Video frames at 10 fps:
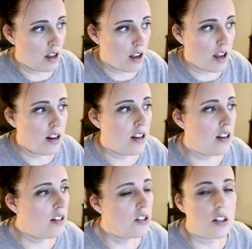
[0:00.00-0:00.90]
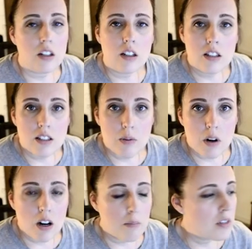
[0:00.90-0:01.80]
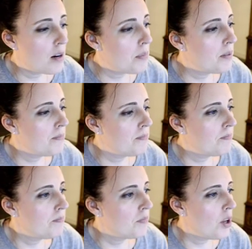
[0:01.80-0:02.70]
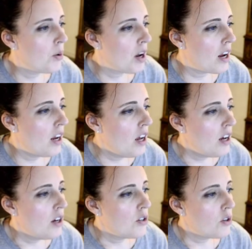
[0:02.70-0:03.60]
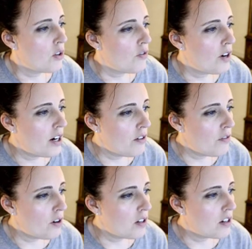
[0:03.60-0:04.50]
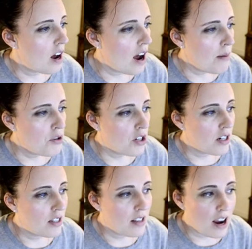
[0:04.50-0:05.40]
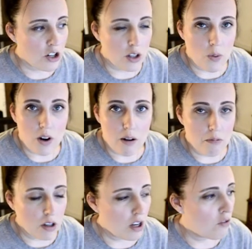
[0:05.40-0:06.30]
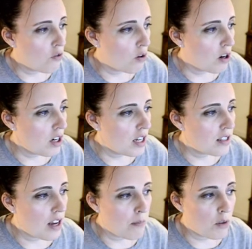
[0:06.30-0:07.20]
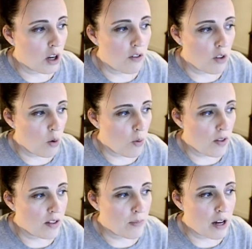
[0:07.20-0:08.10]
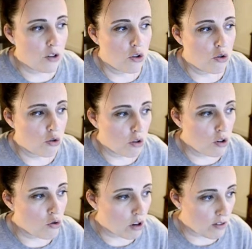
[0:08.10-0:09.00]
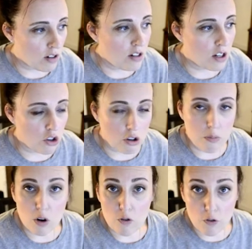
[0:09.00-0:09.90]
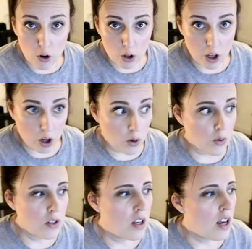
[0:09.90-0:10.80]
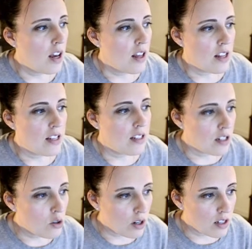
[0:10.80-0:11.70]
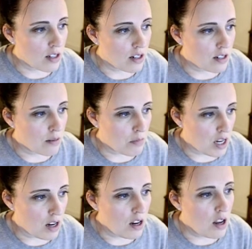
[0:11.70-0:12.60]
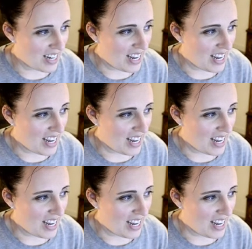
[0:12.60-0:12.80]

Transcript: and hit enter and see what comes up. Okay, so the very first option is actually the one I'm looking for. I'm looking for the one that's about student-driven digital portfolios. That's interesting to me.